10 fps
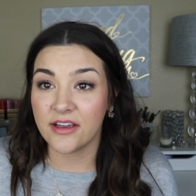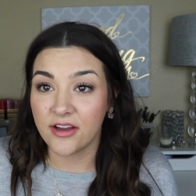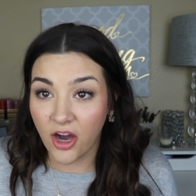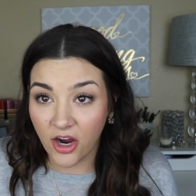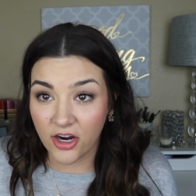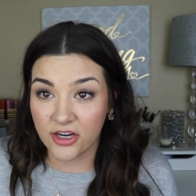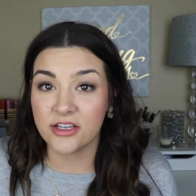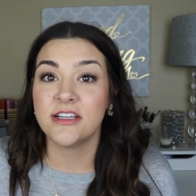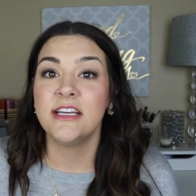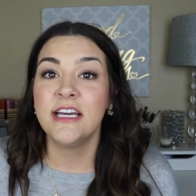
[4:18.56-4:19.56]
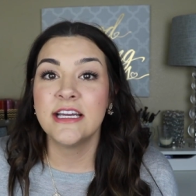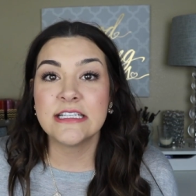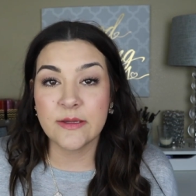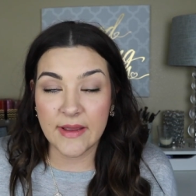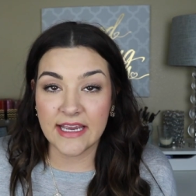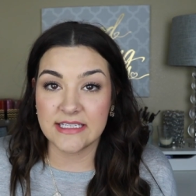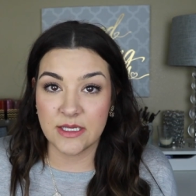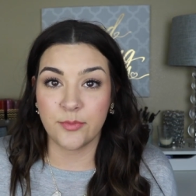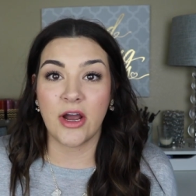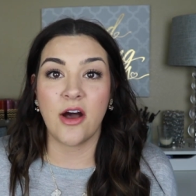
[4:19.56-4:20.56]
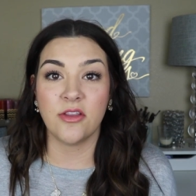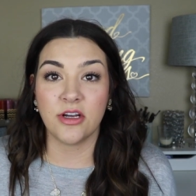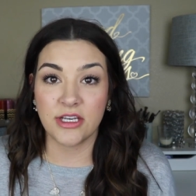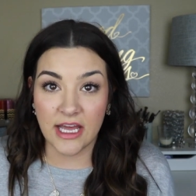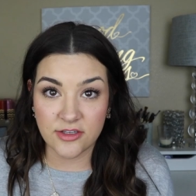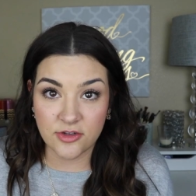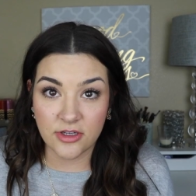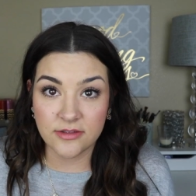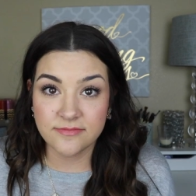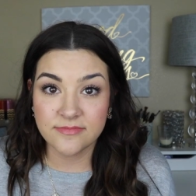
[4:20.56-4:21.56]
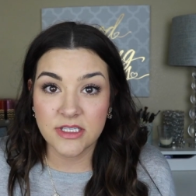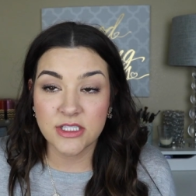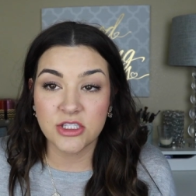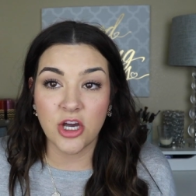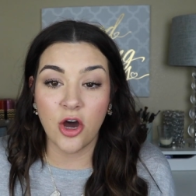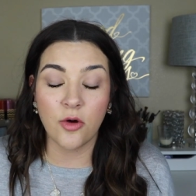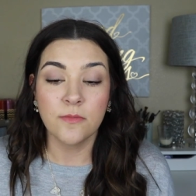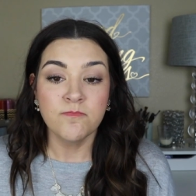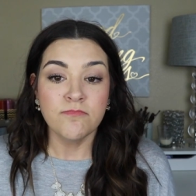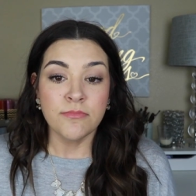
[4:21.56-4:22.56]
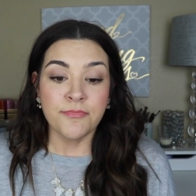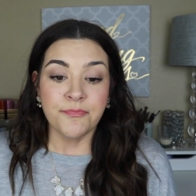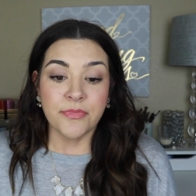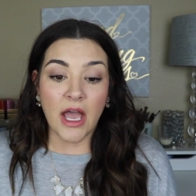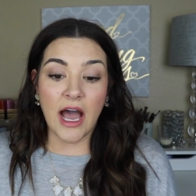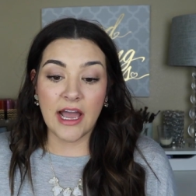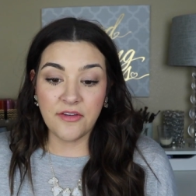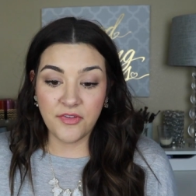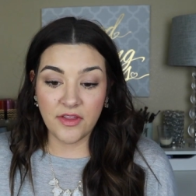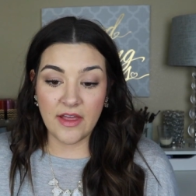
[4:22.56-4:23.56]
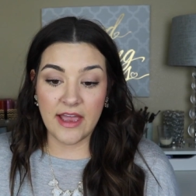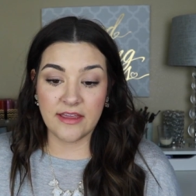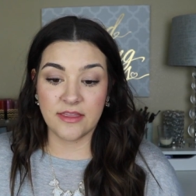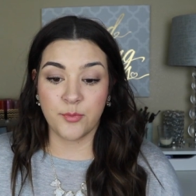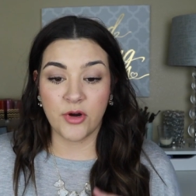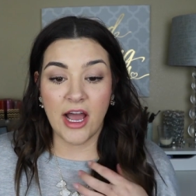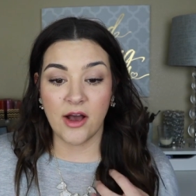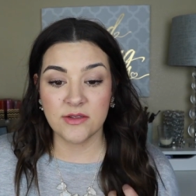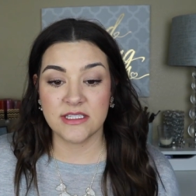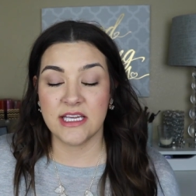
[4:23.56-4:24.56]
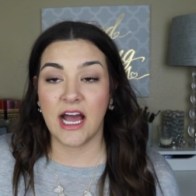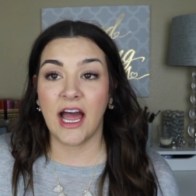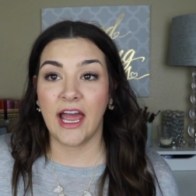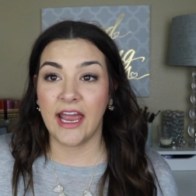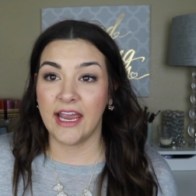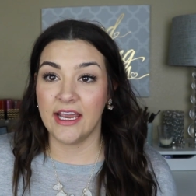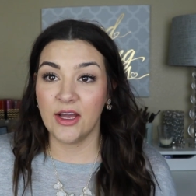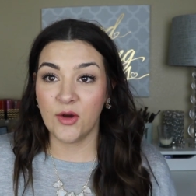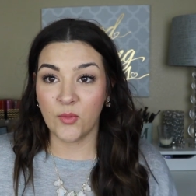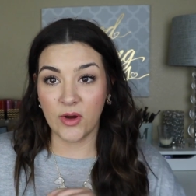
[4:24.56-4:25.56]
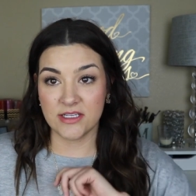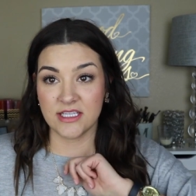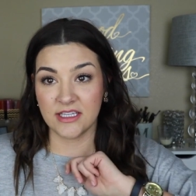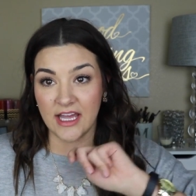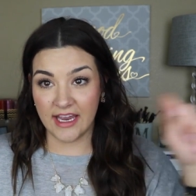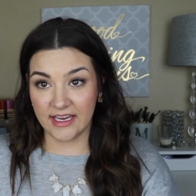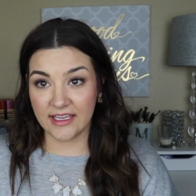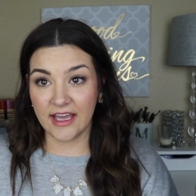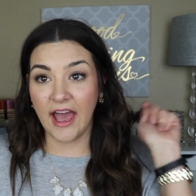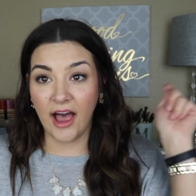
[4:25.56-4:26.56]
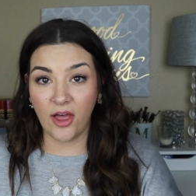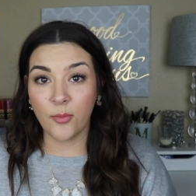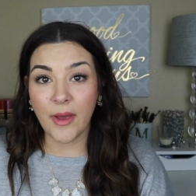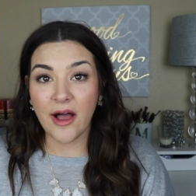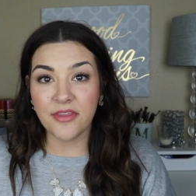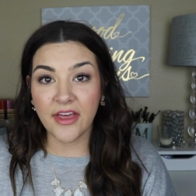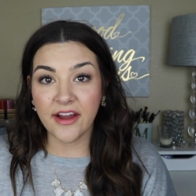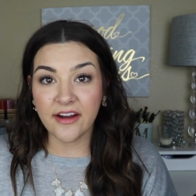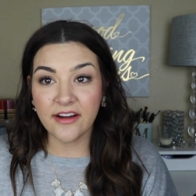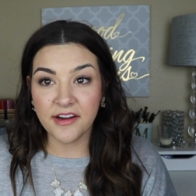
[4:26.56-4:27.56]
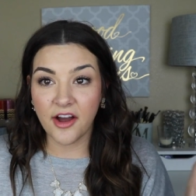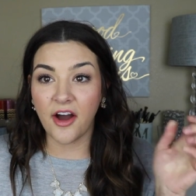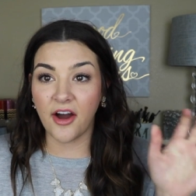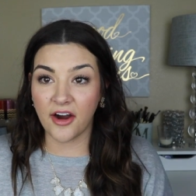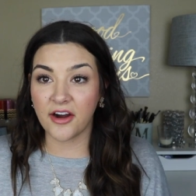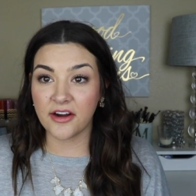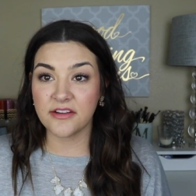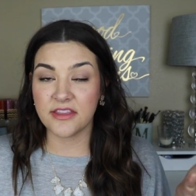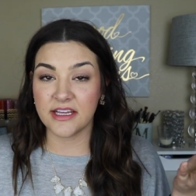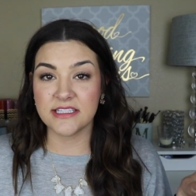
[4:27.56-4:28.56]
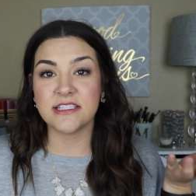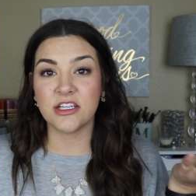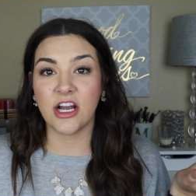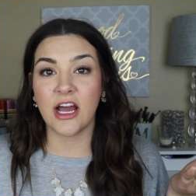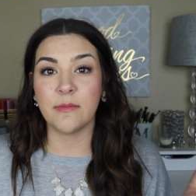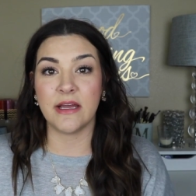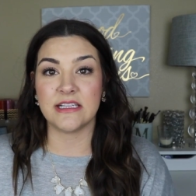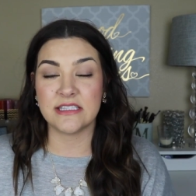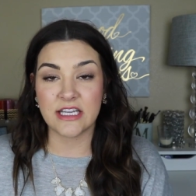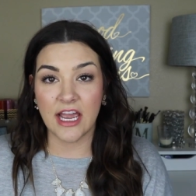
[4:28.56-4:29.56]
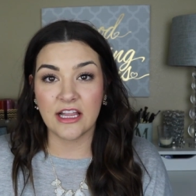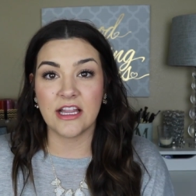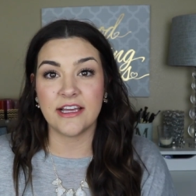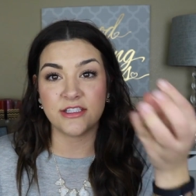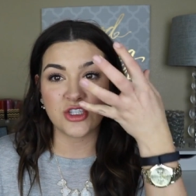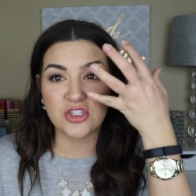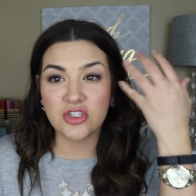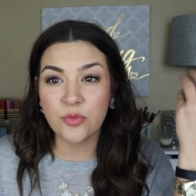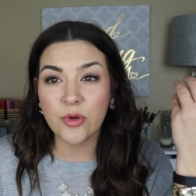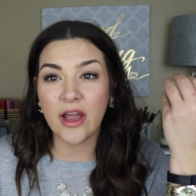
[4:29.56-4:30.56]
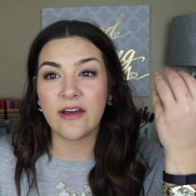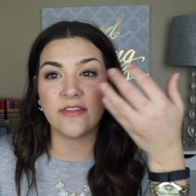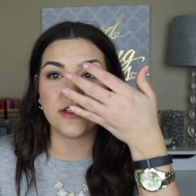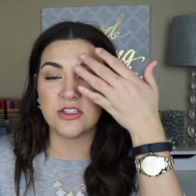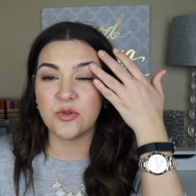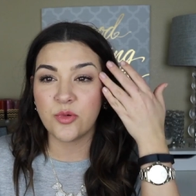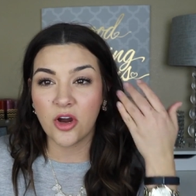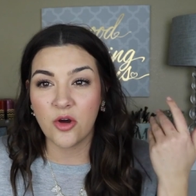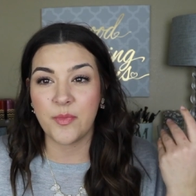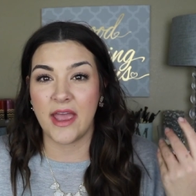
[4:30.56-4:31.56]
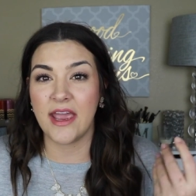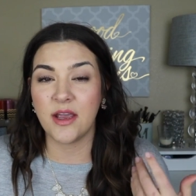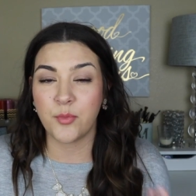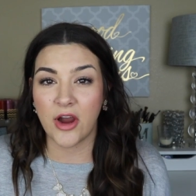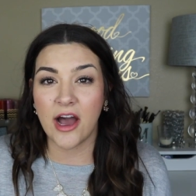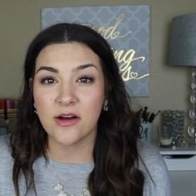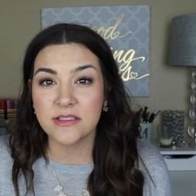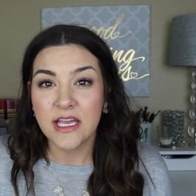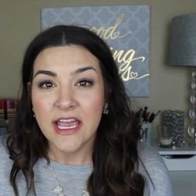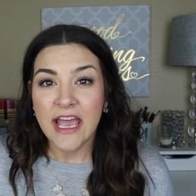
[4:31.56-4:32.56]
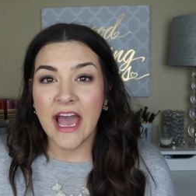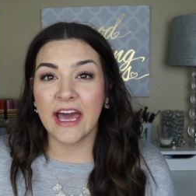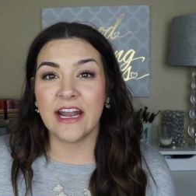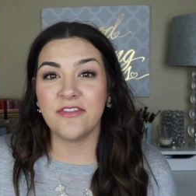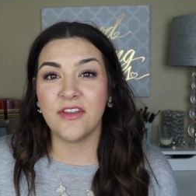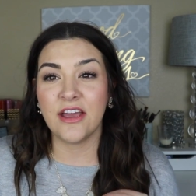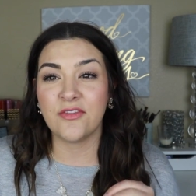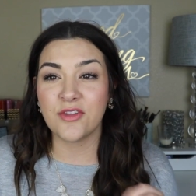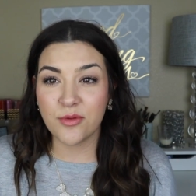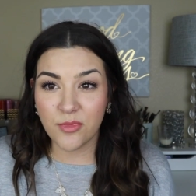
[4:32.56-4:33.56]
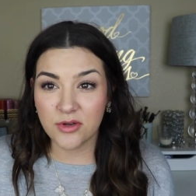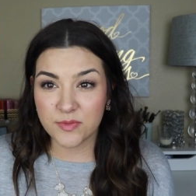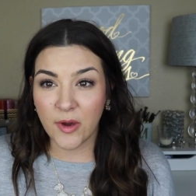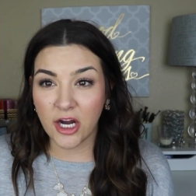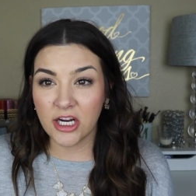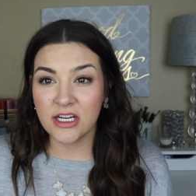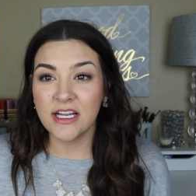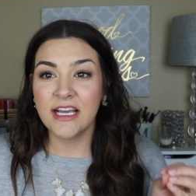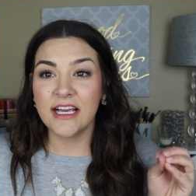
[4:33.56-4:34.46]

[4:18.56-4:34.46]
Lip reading: hard to make Dip Brow look natural. So I feel like the brows that I want to like help out there are the Instagram like stylized, super heavy, super opaque brows. And I feel like for the most part,